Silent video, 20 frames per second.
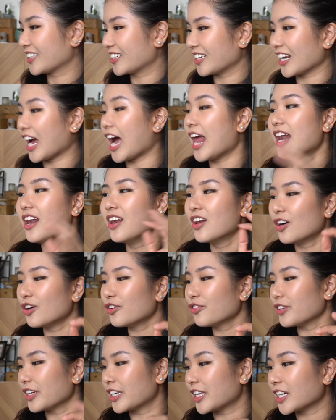I
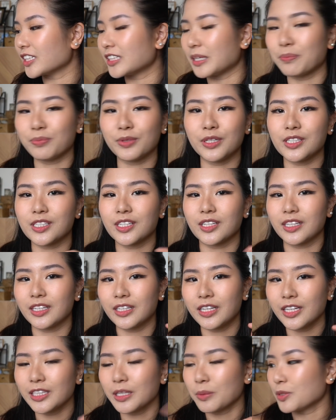love IKEA Tampines.
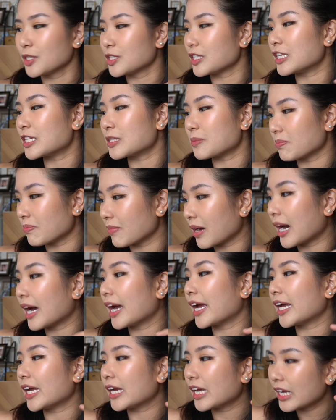IKEA Tampines is
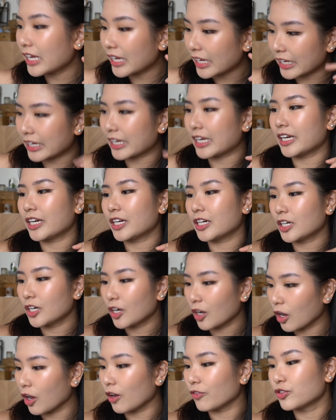my IKEA
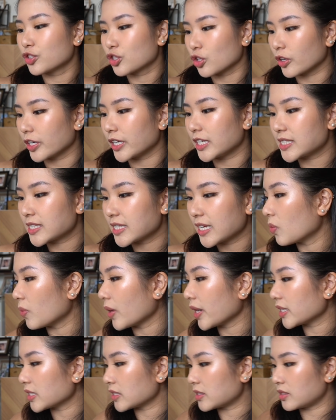of choice.
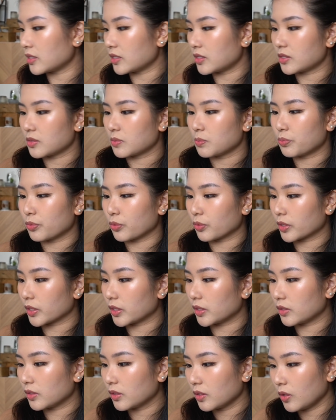Why is this
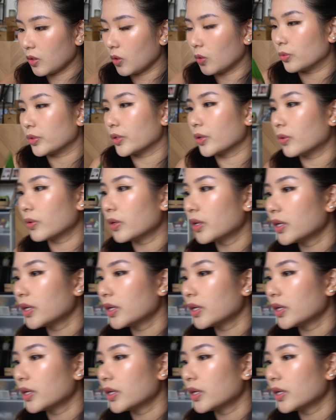broken? Oh no.